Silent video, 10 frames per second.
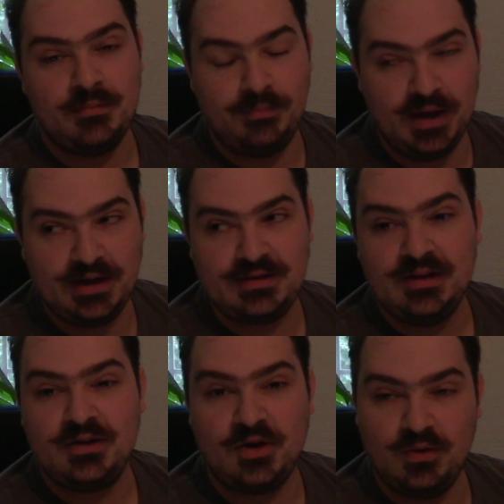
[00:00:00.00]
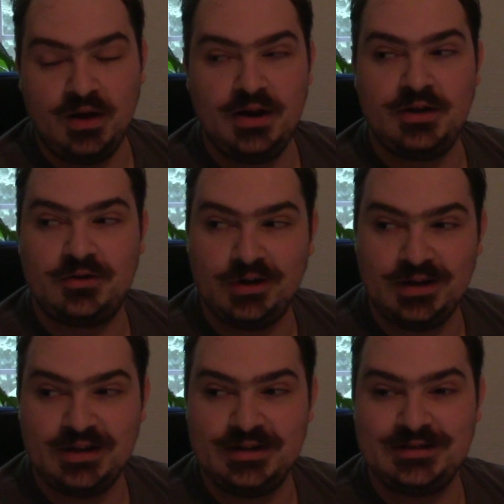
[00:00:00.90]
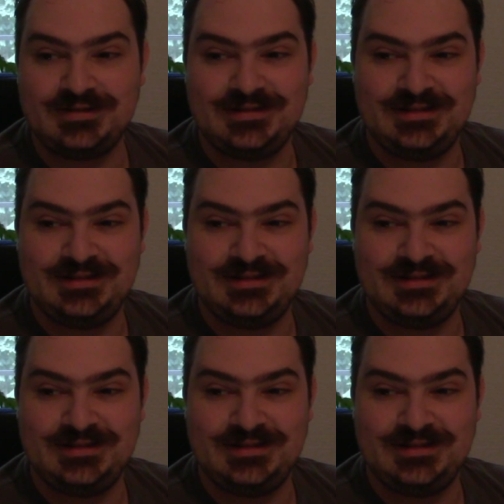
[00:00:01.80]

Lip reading: But Gohan and Krillin